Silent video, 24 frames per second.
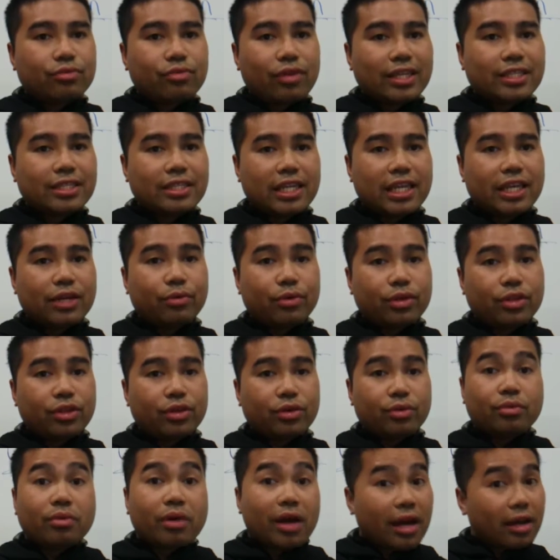resonate with
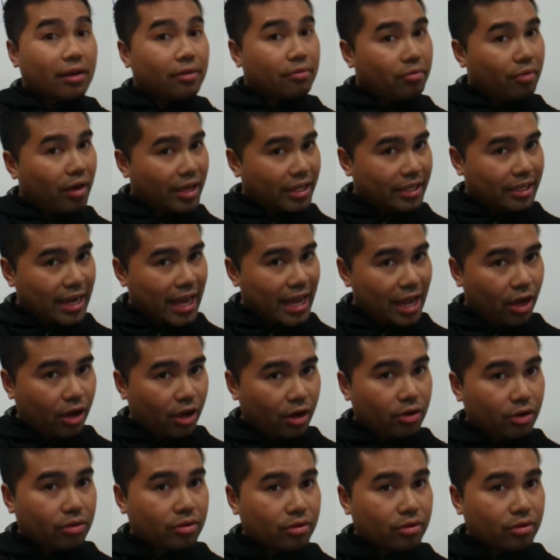you right now.